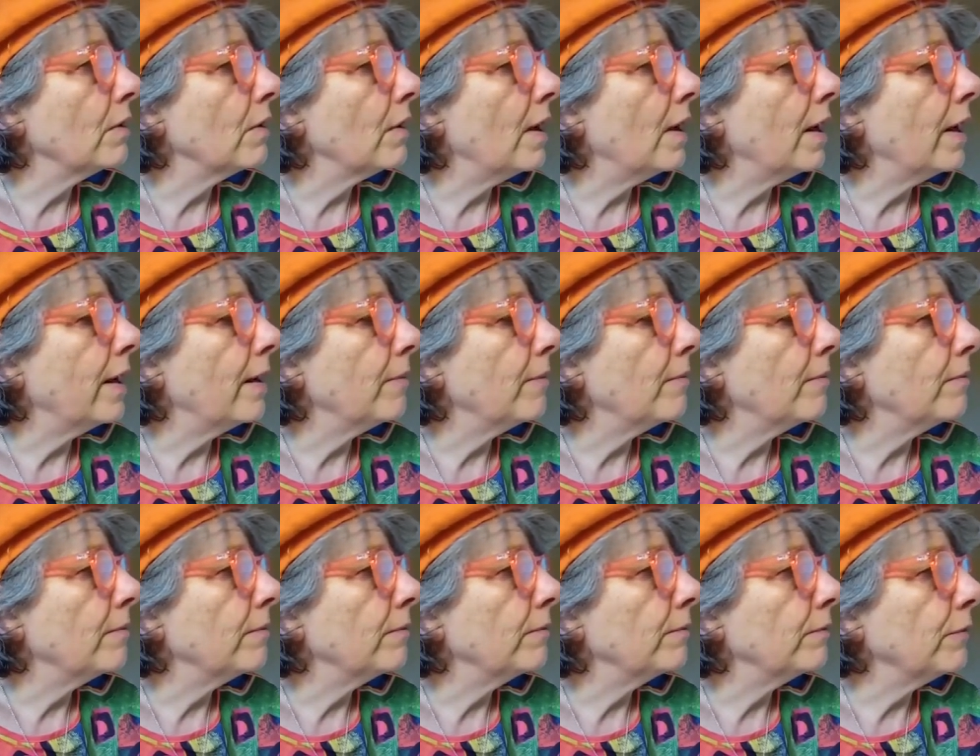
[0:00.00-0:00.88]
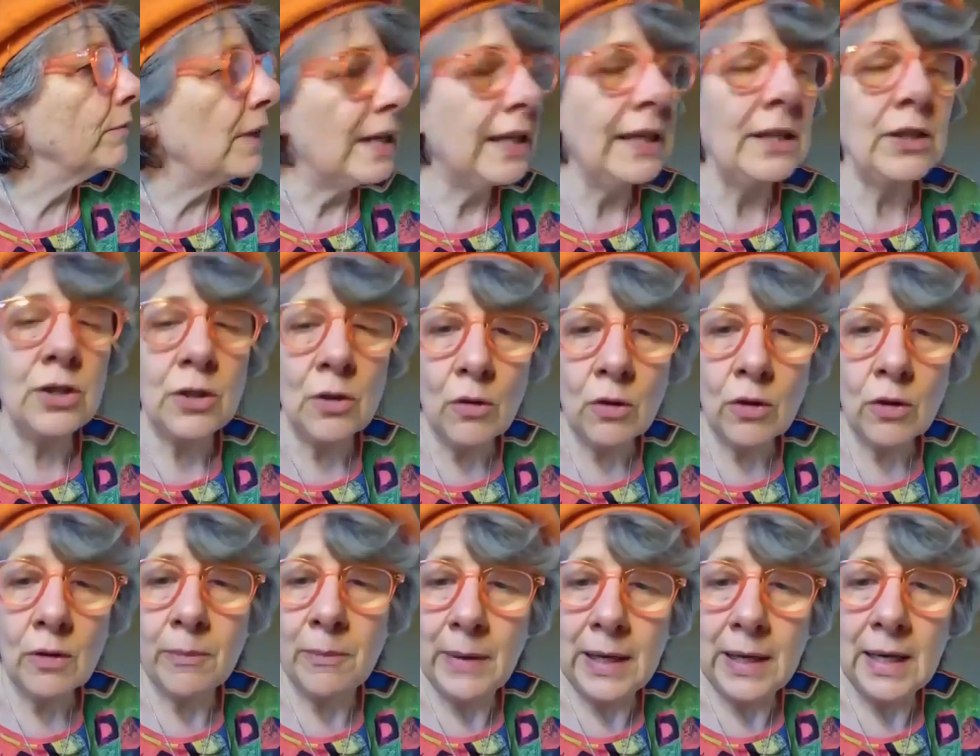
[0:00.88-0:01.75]
um, really
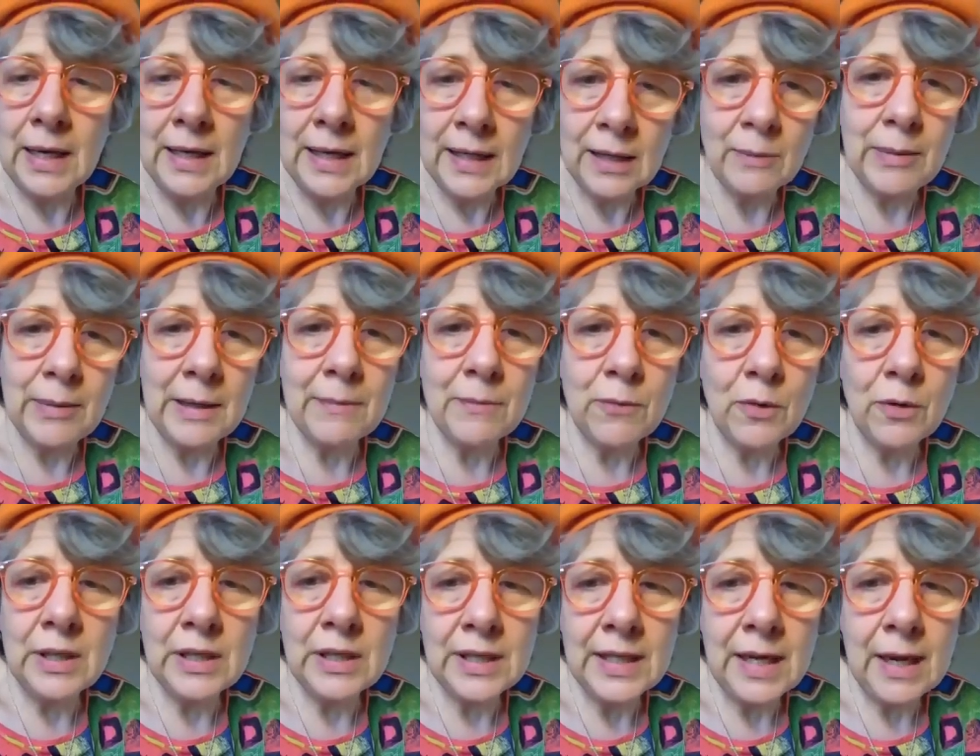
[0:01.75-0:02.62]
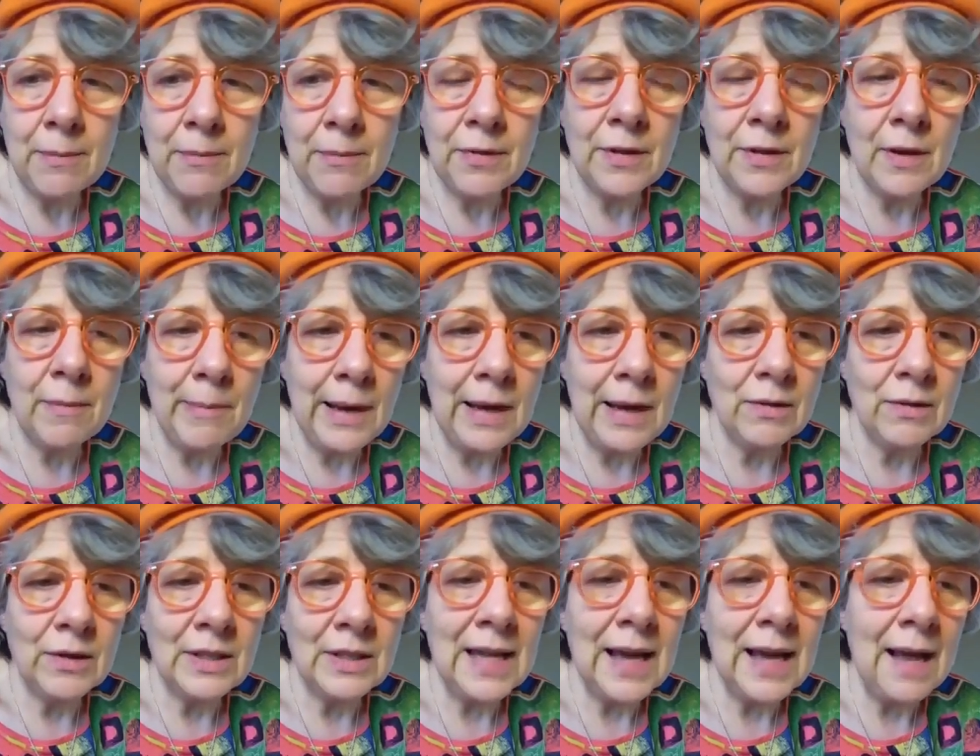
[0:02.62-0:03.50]
talk a bit, little bit more in depth
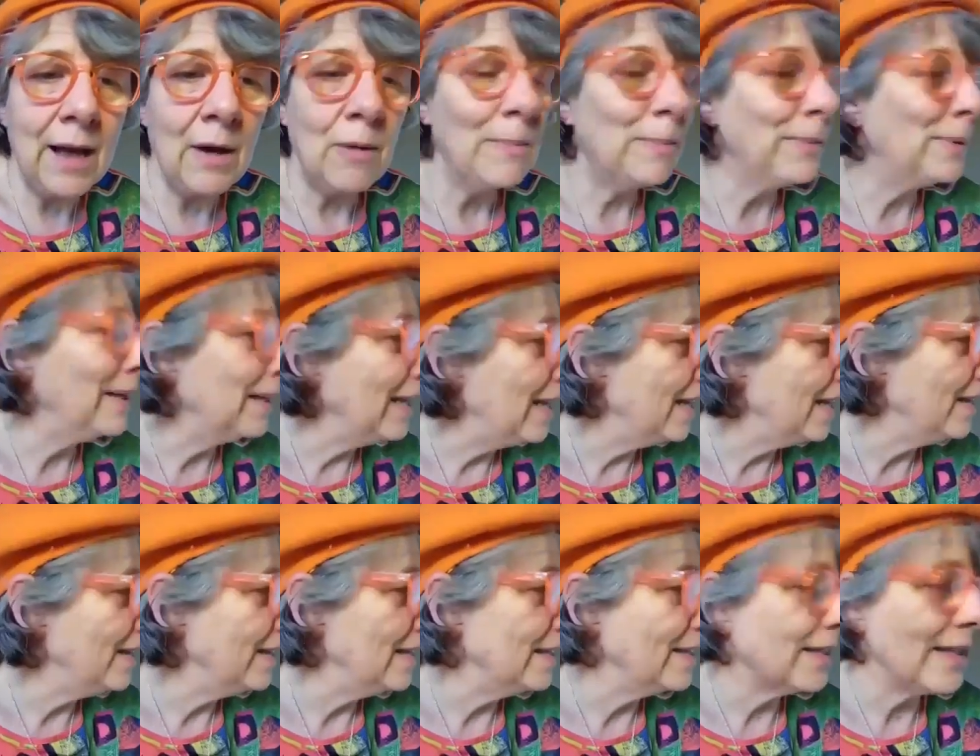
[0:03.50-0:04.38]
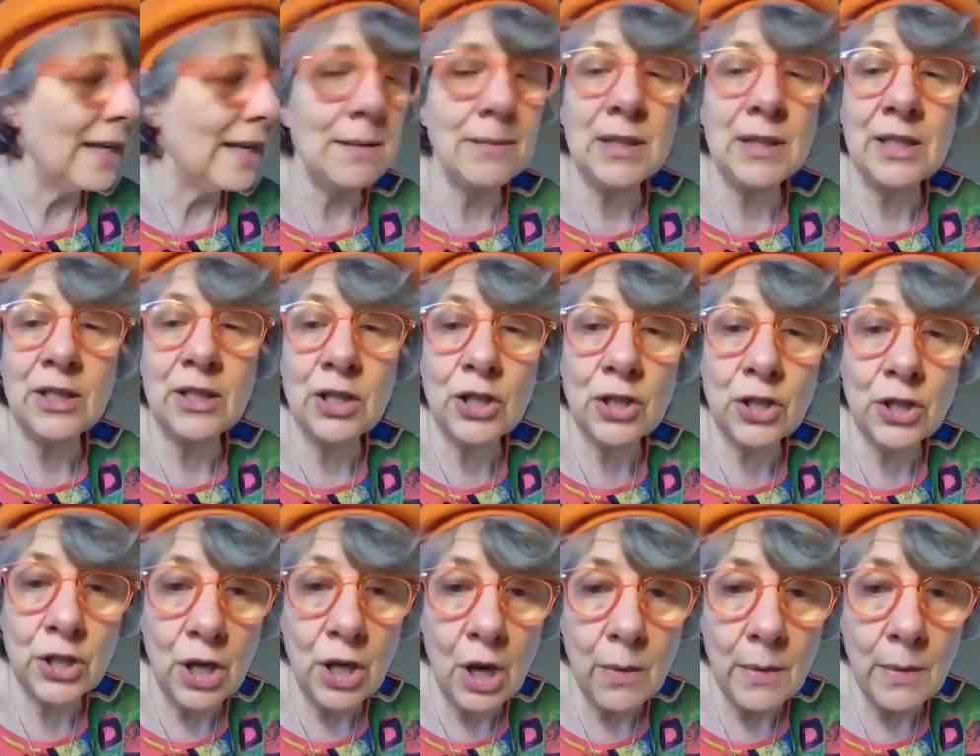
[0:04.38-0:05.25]
about how playing these games is
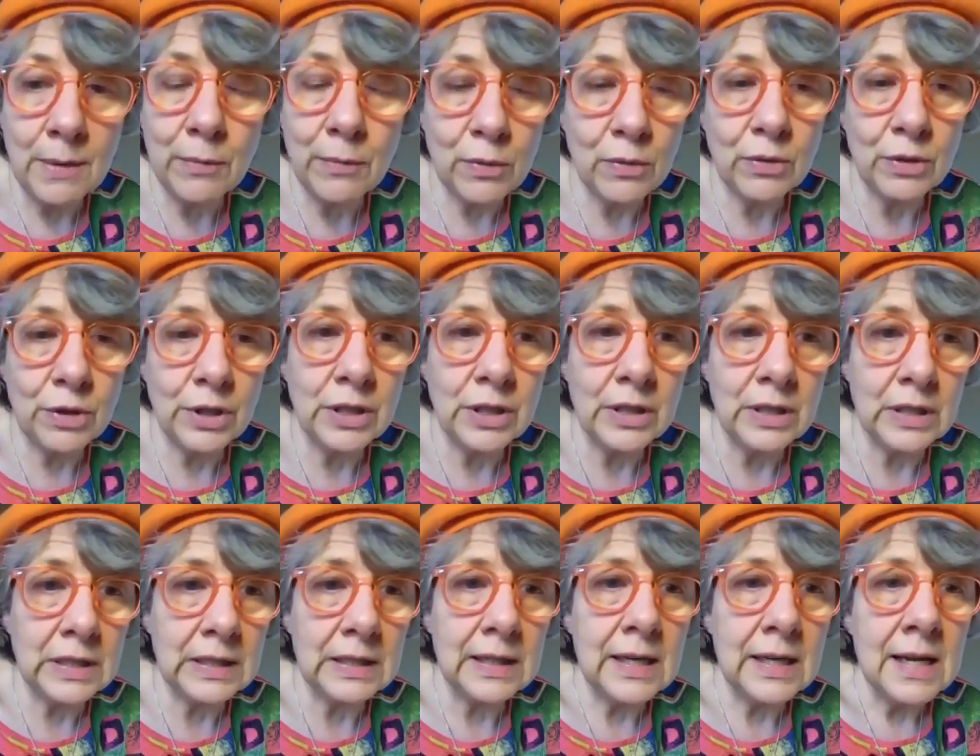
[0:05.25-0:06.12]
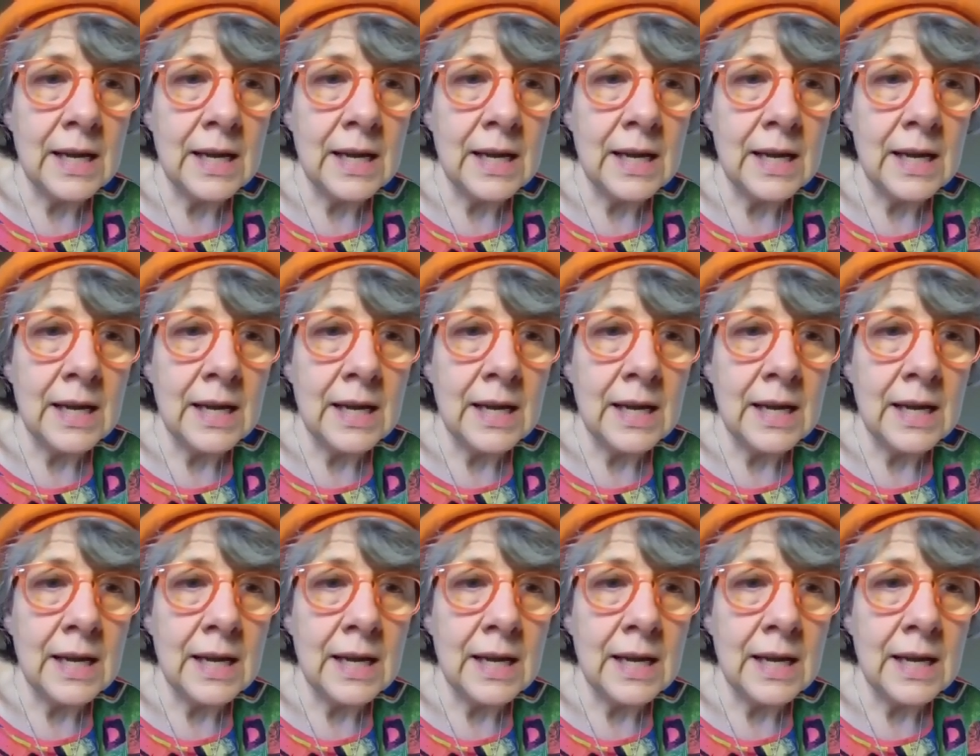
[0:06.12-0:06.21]
so important.